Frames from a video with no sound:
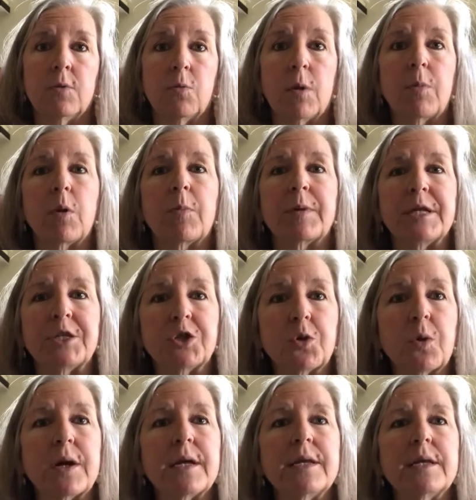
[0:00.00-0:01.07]
We will be
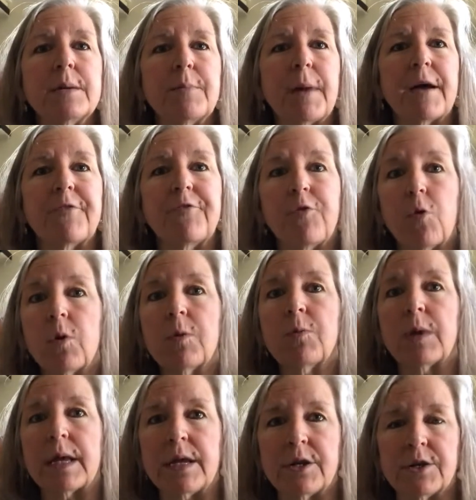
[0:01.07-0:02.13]
joined by four
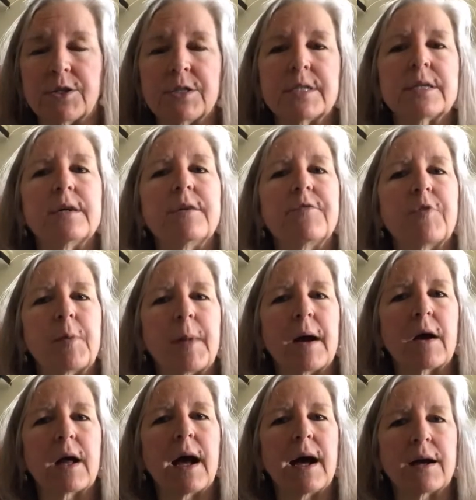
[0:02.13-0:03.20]
readers from
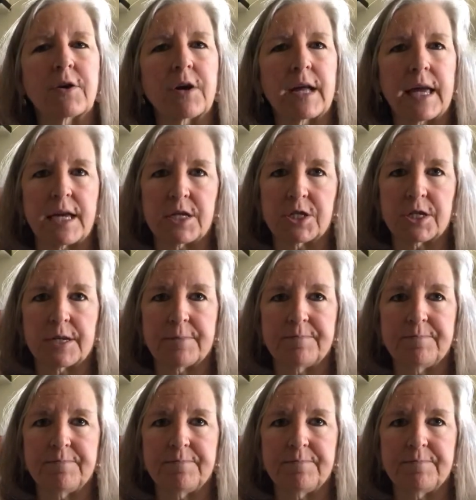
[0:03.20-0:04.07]
our congregation.